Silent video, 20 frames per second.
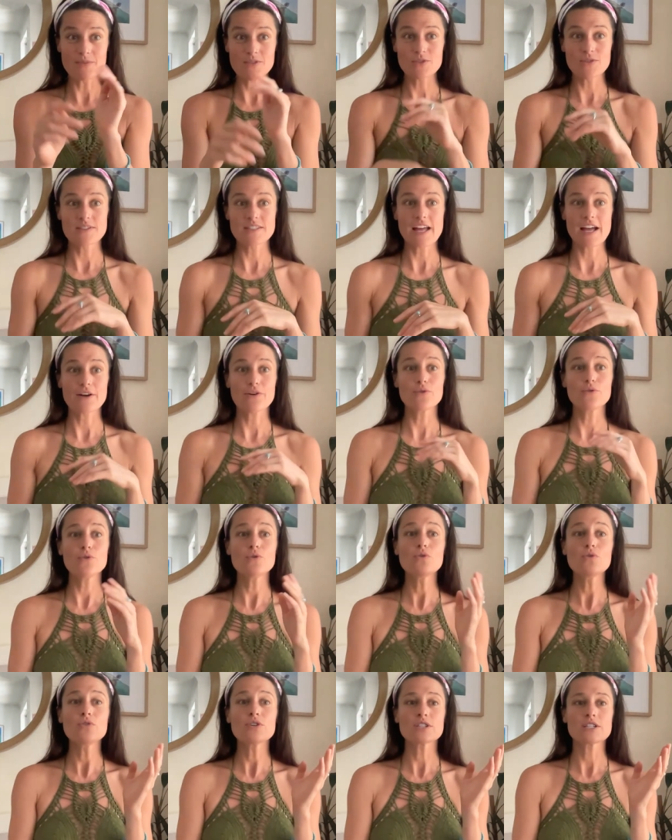So it's like,
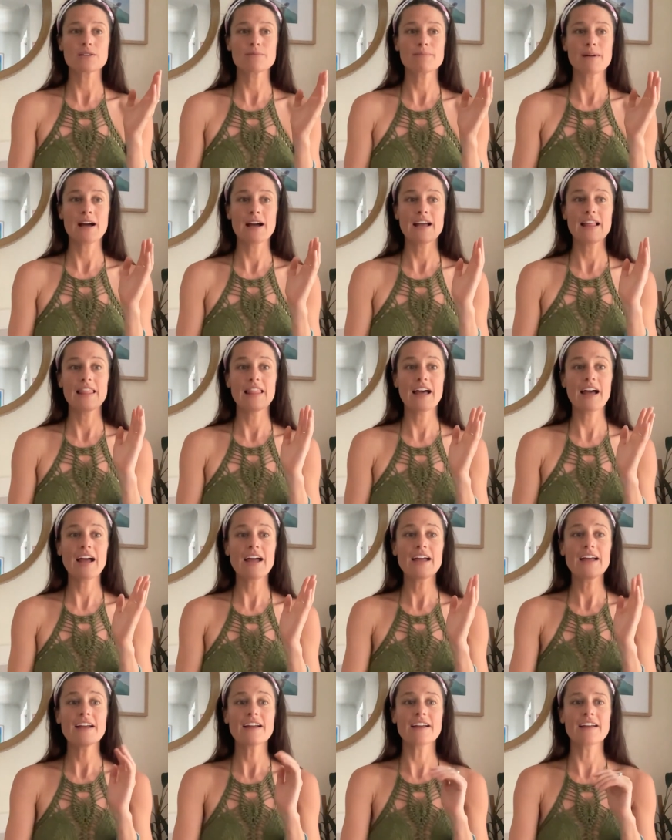ooh, shamai
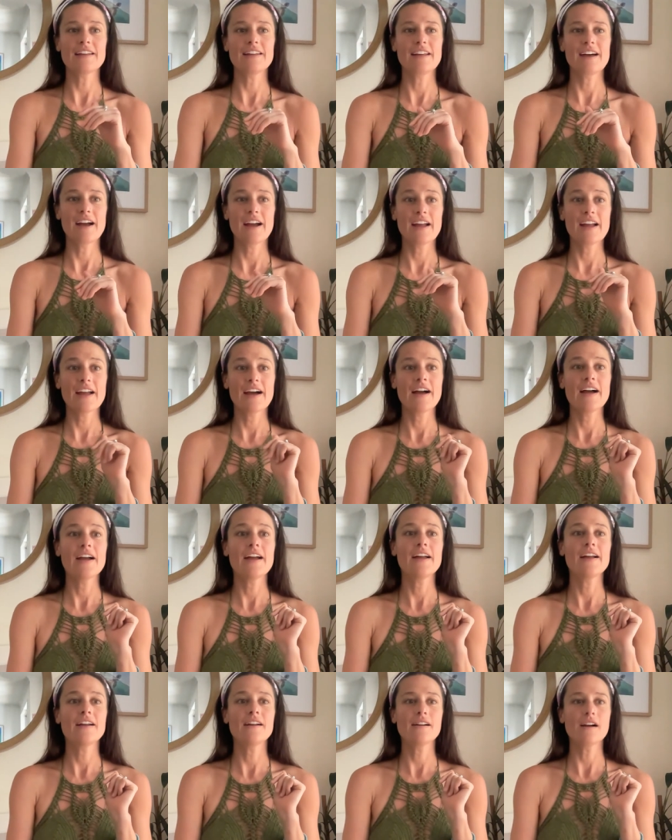like it, ay,
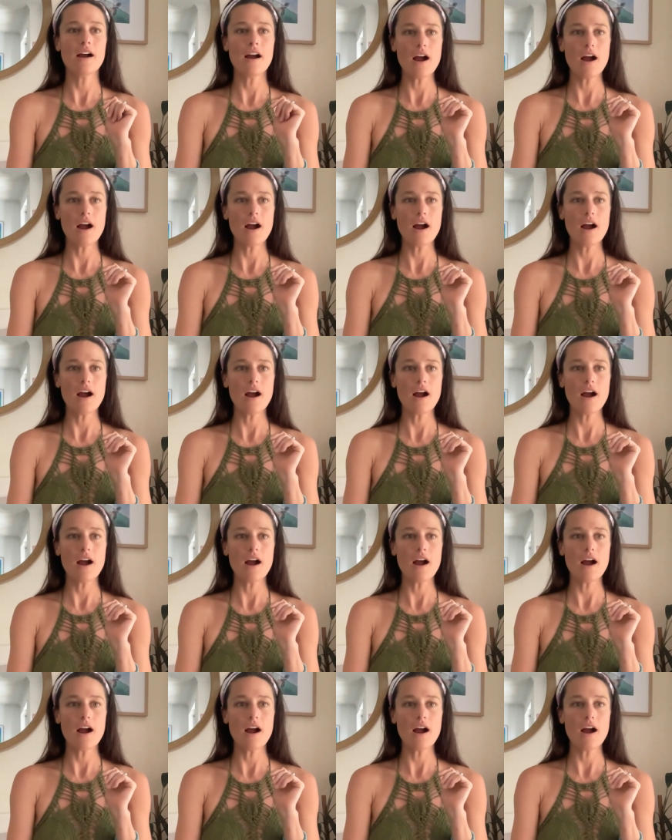ay.